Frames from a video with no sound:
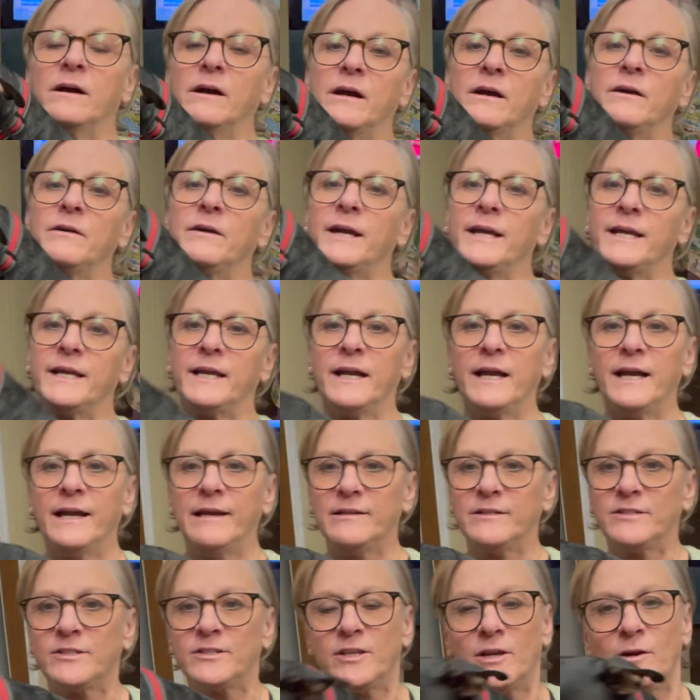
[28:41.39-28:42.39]
All right,
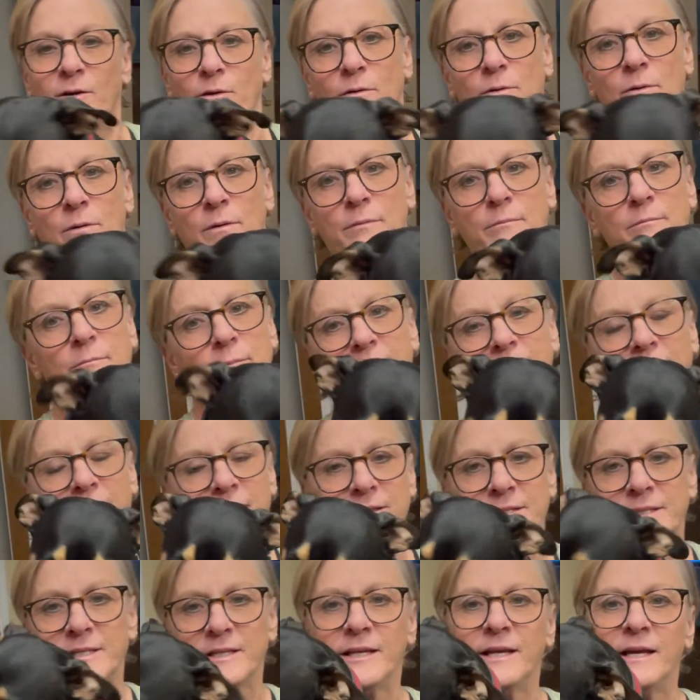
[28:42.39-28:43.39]
guys, so
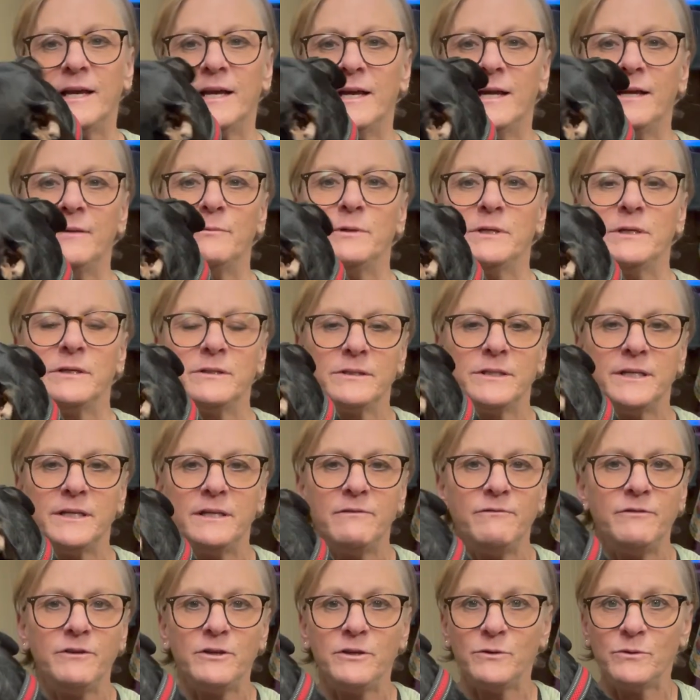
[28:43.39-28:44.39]
Max and I will
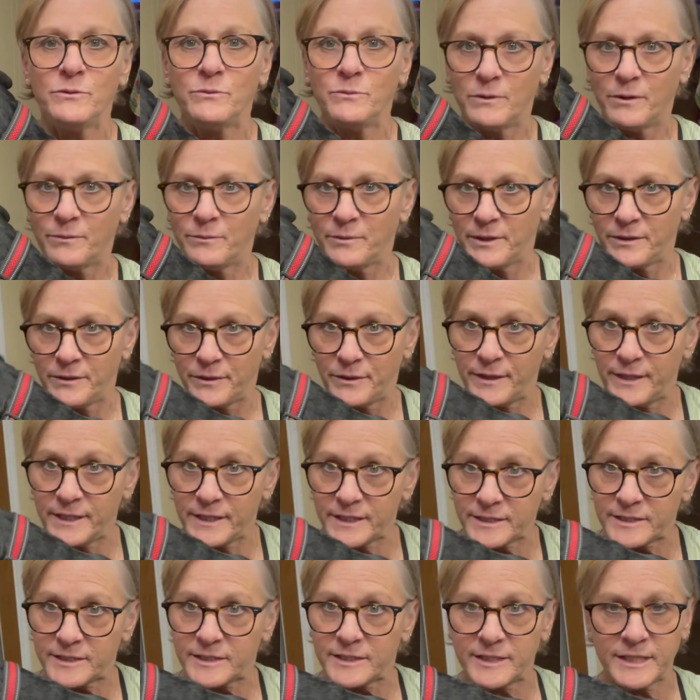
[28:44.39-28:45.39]
leave you with
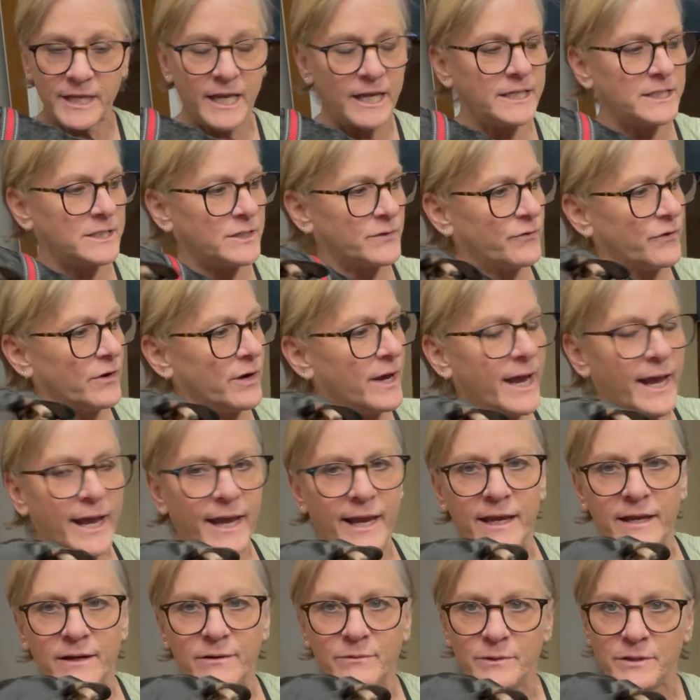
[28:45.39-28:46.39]
this. Thanks for
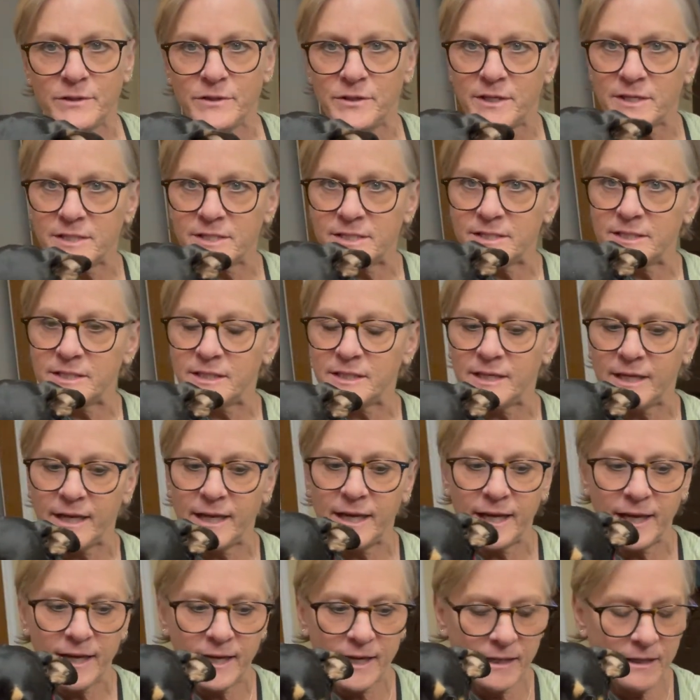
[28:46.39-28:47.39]
hanging with us
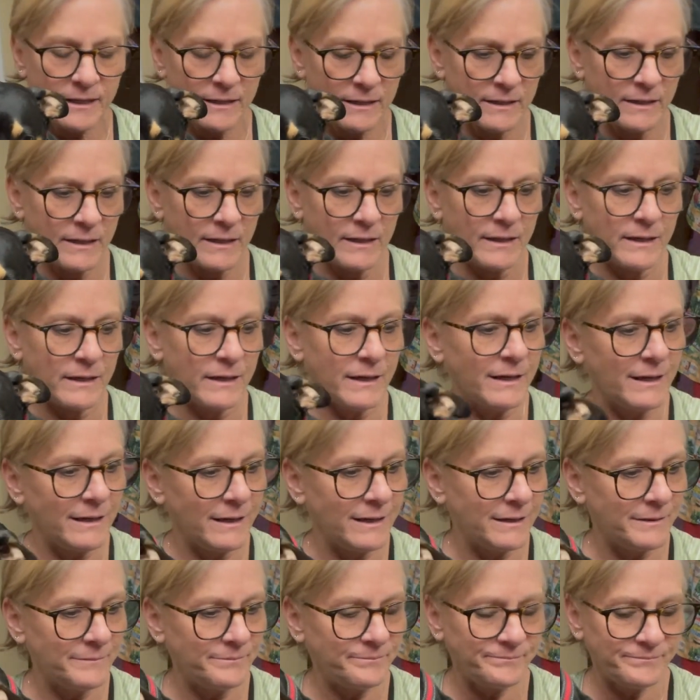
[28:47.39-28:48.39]
today.
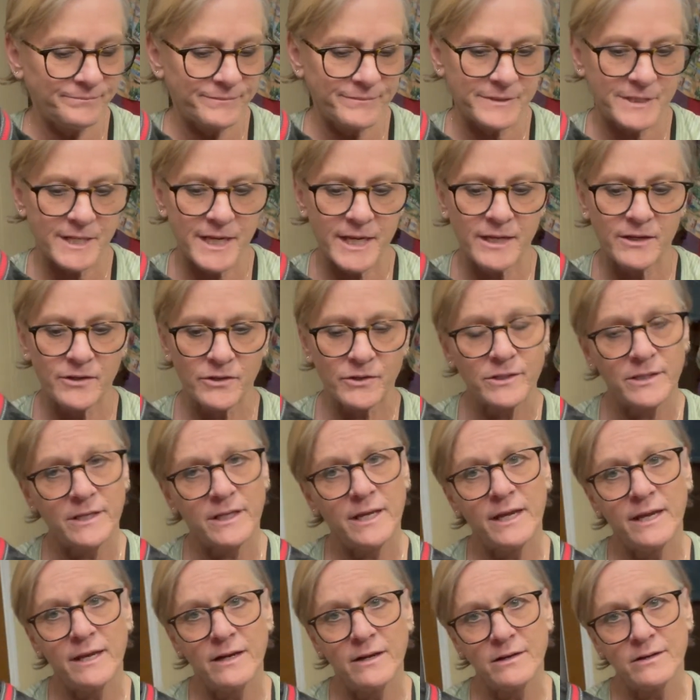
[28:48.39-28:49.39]
Take good
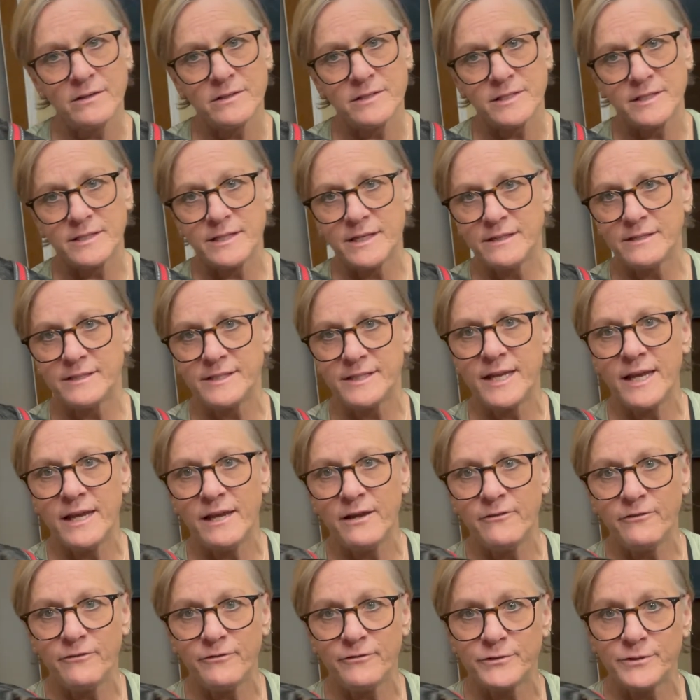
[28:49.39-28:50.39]
care, stay
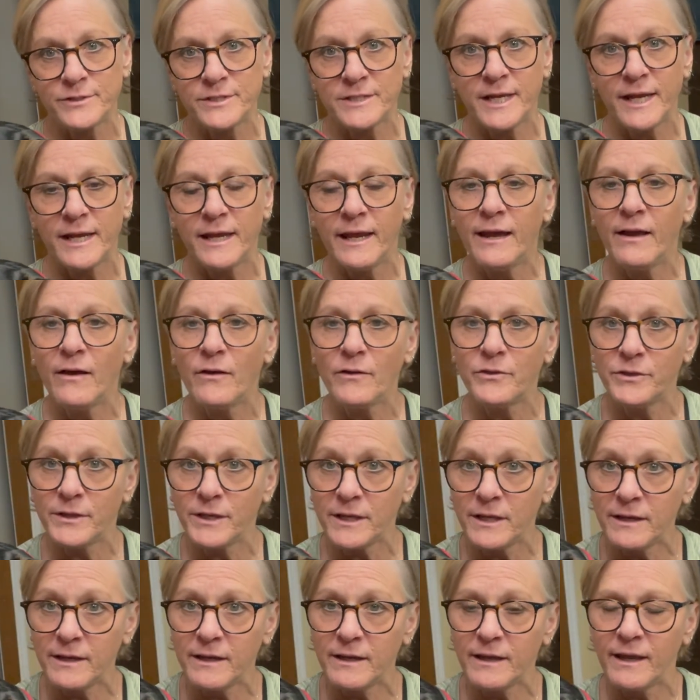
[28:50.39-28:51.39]
safe, stay
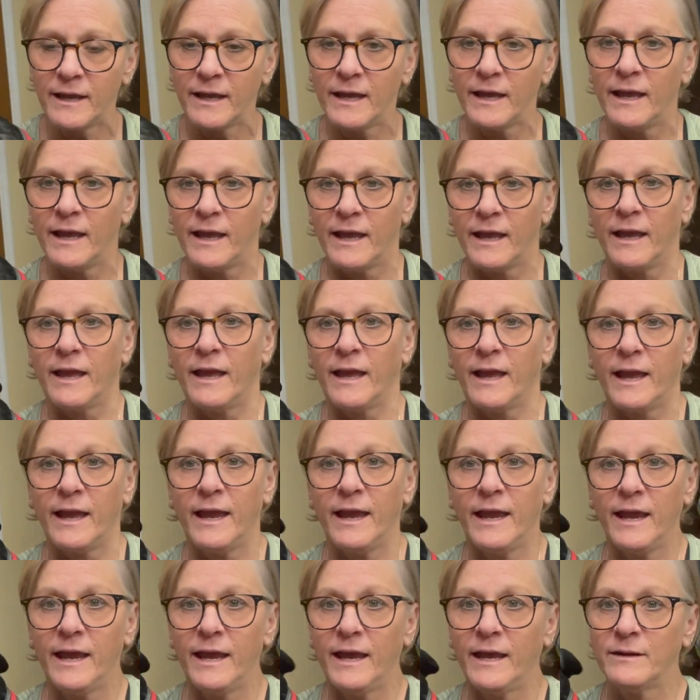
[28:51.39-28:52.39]
healthy,
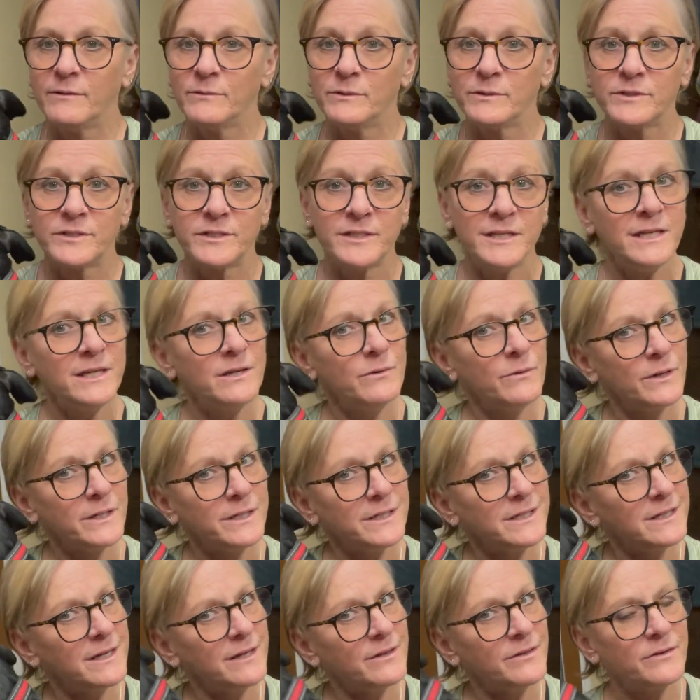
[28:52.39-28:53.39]
and we'll see you
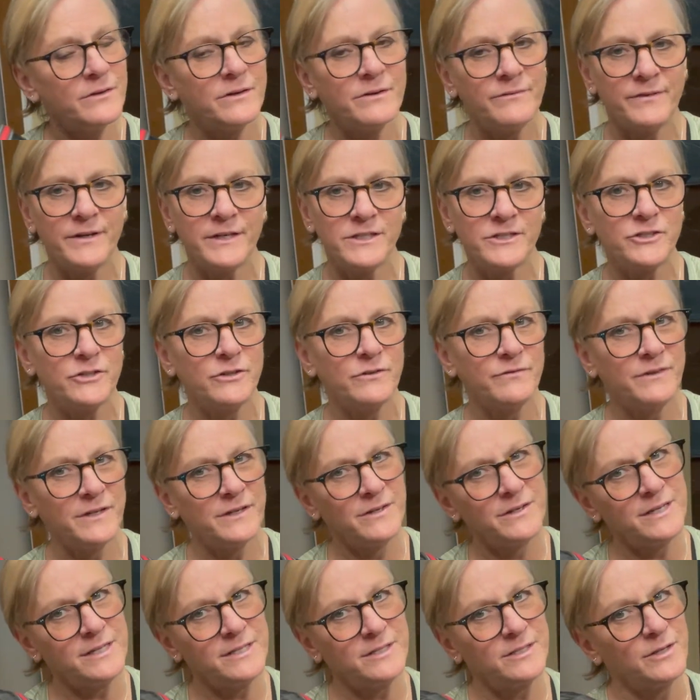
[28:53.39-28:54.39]
on another adventure
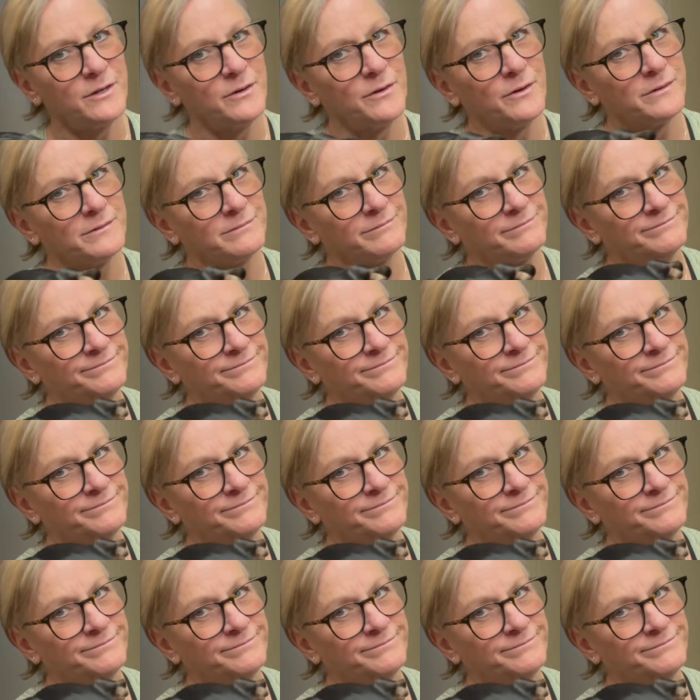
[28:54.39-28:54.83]
very soon.